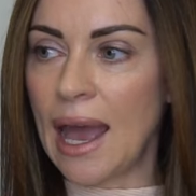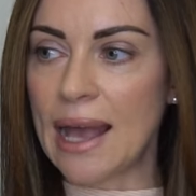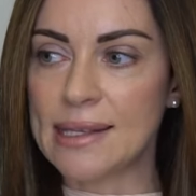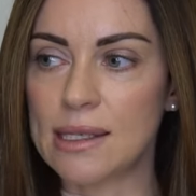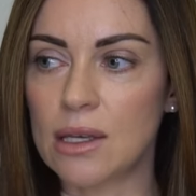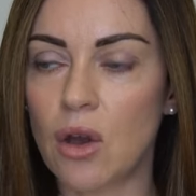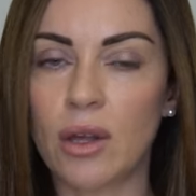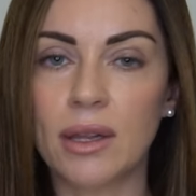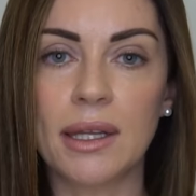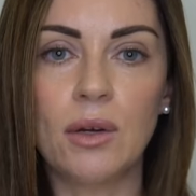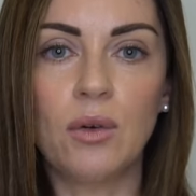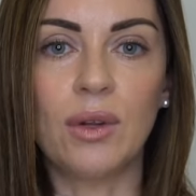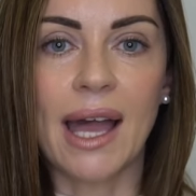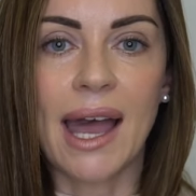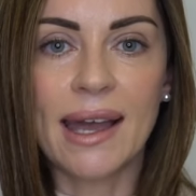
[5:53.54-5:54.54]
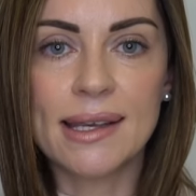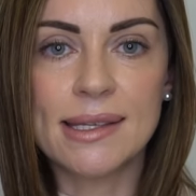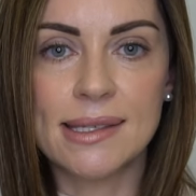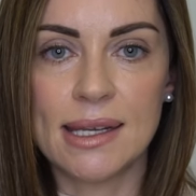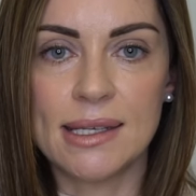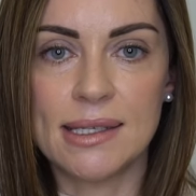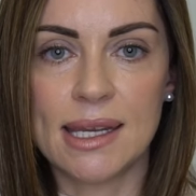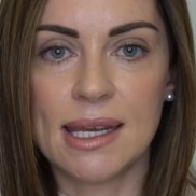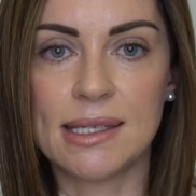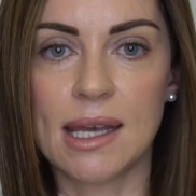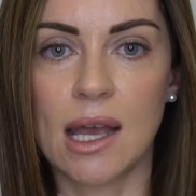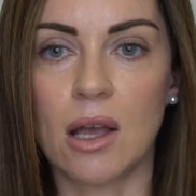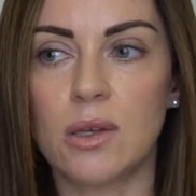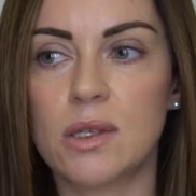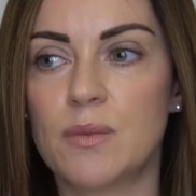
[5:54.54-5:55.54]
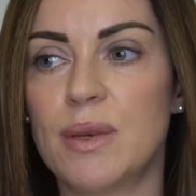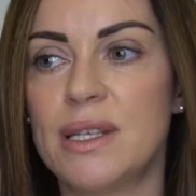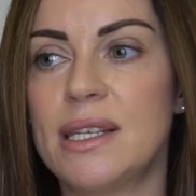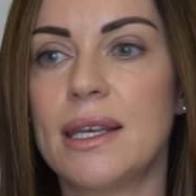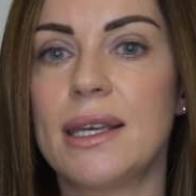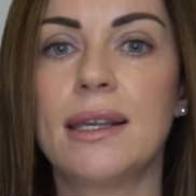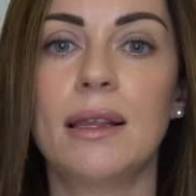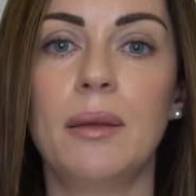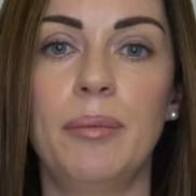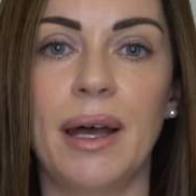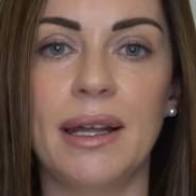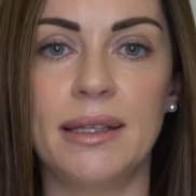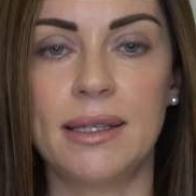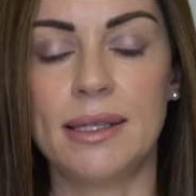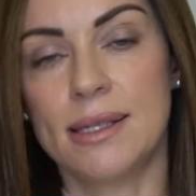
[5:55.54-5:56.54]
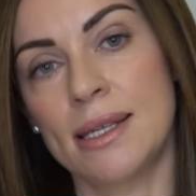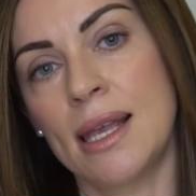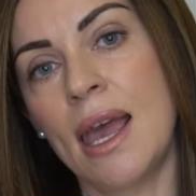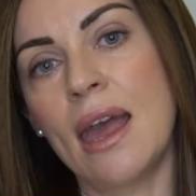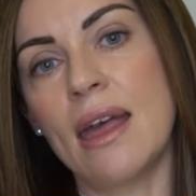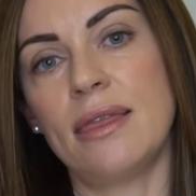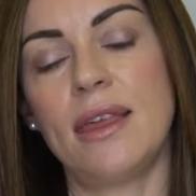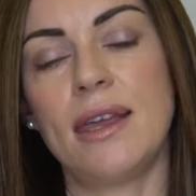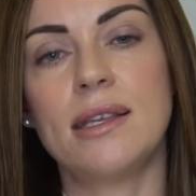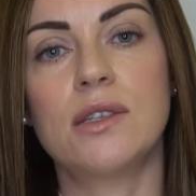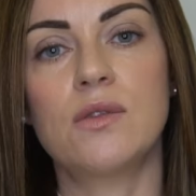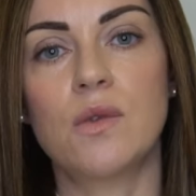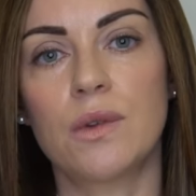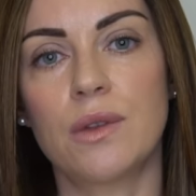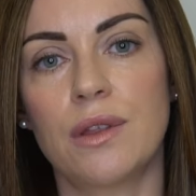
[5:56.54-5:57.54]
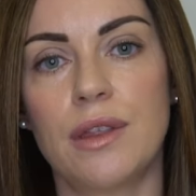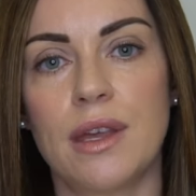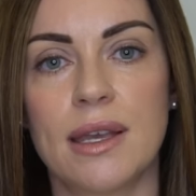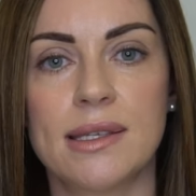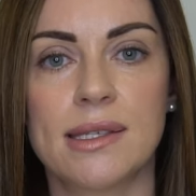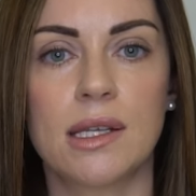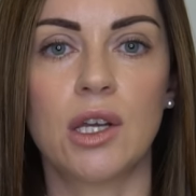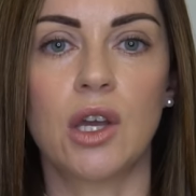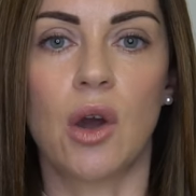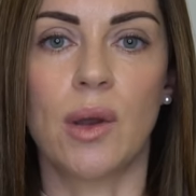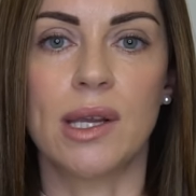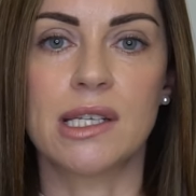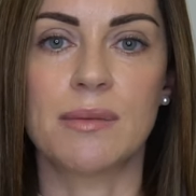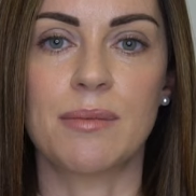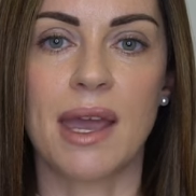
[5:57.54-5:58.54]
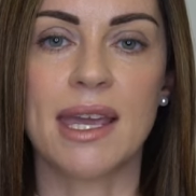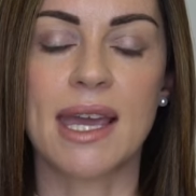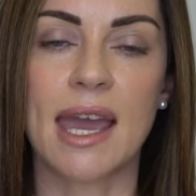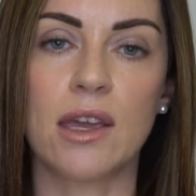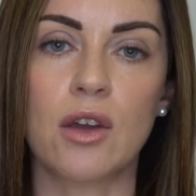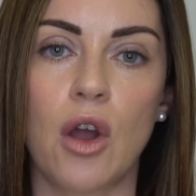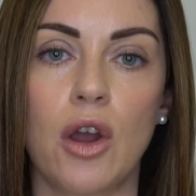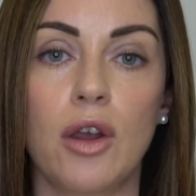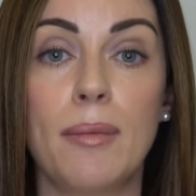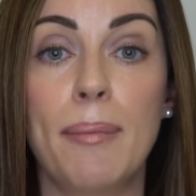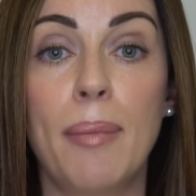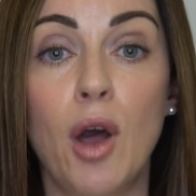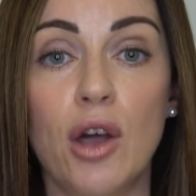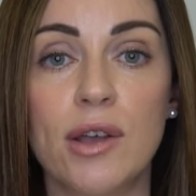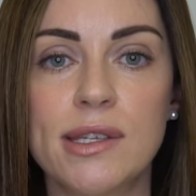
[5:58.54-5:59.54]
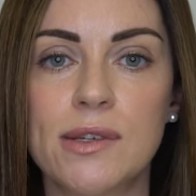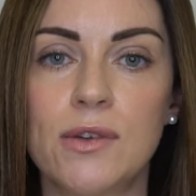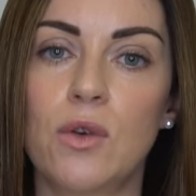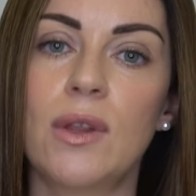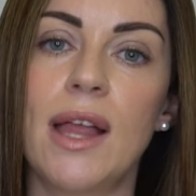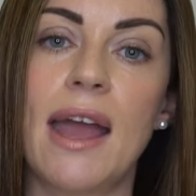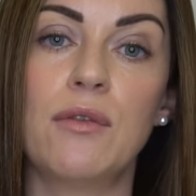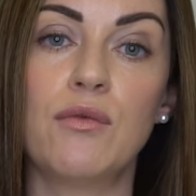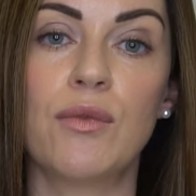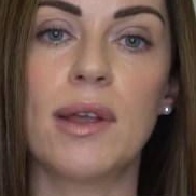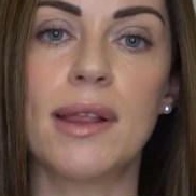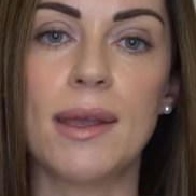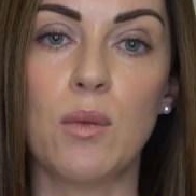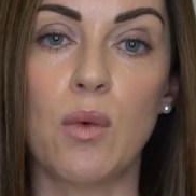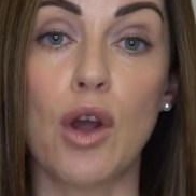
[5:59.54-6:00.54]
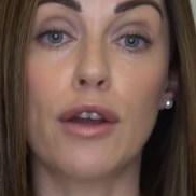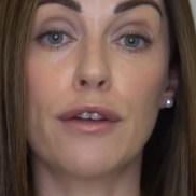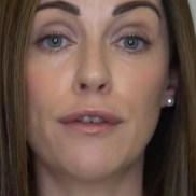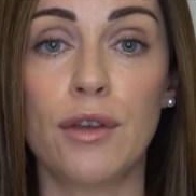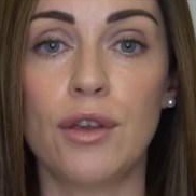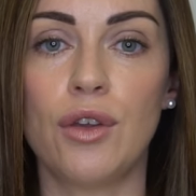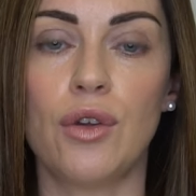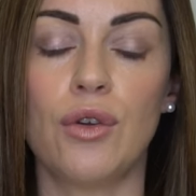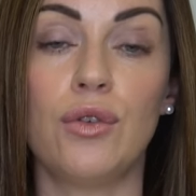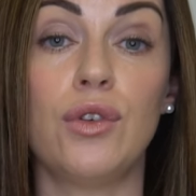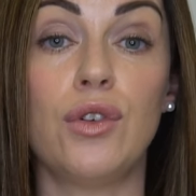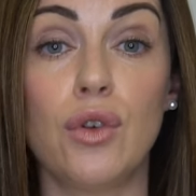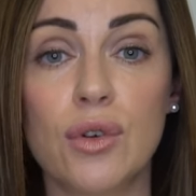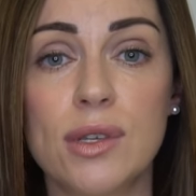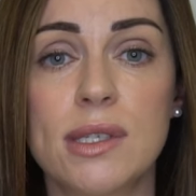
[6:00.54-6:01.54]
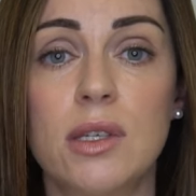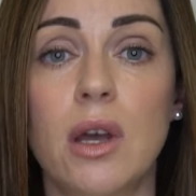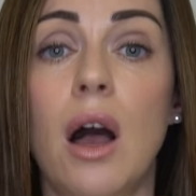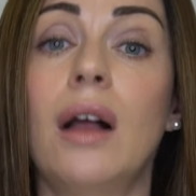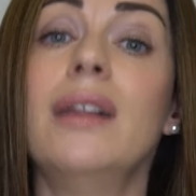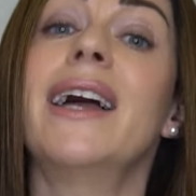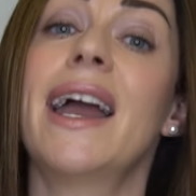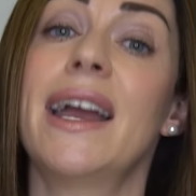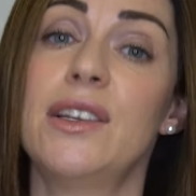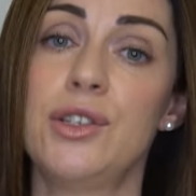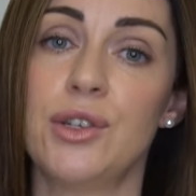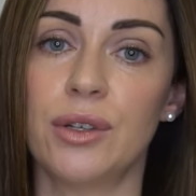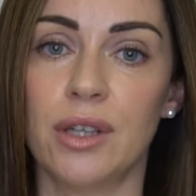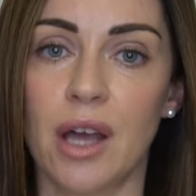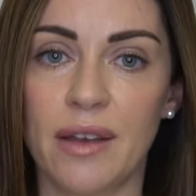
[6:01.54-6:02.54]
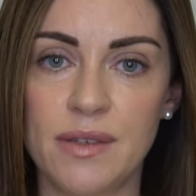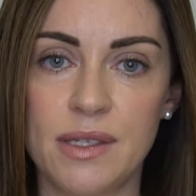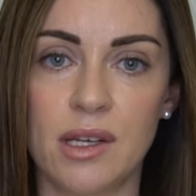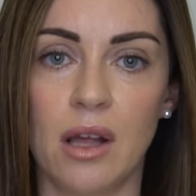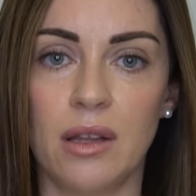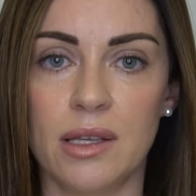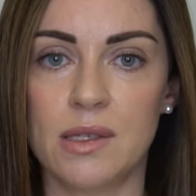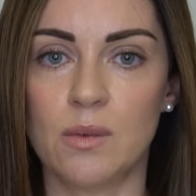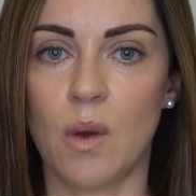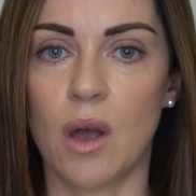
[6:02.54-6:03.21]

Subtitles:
Has it got little accent details, particular buttons? These are all the things that are going to make a coat personal and really work for you, your style, and your lifestyle as